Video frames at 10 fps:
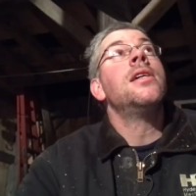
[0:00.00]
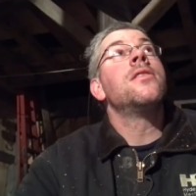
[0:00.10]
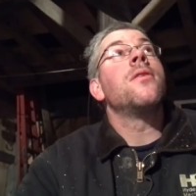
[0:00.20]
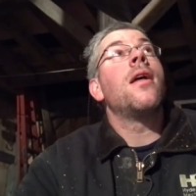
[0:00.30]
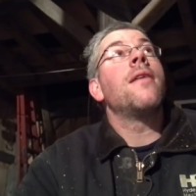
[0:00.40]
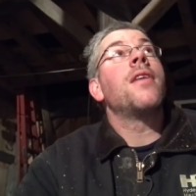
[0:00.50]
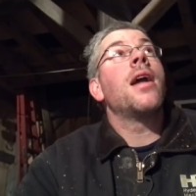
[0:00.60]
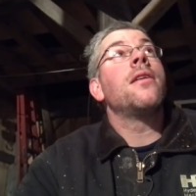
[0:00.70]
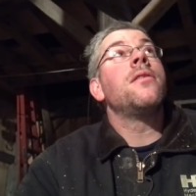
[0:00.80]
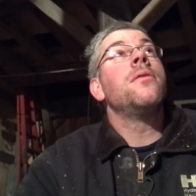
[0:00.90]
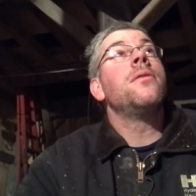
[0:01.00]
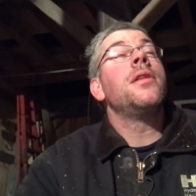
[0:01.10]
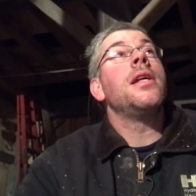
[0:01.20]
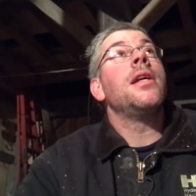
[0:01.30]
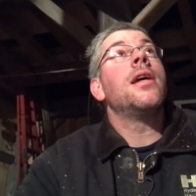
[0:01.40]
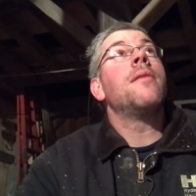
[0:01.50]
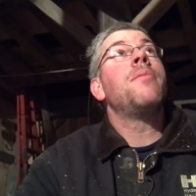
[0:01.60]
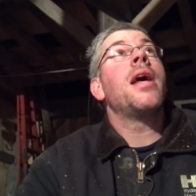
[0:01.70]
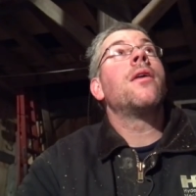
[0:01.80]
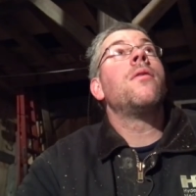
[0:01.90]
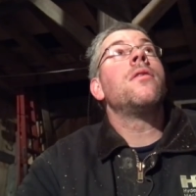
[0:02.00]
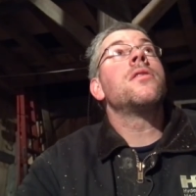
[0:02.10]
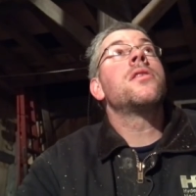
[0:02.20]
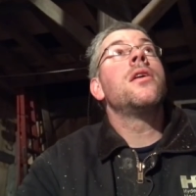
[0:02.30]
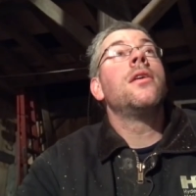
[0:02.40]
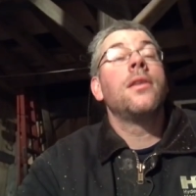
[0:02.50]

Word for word: So all I've got to do, the uh, peg holes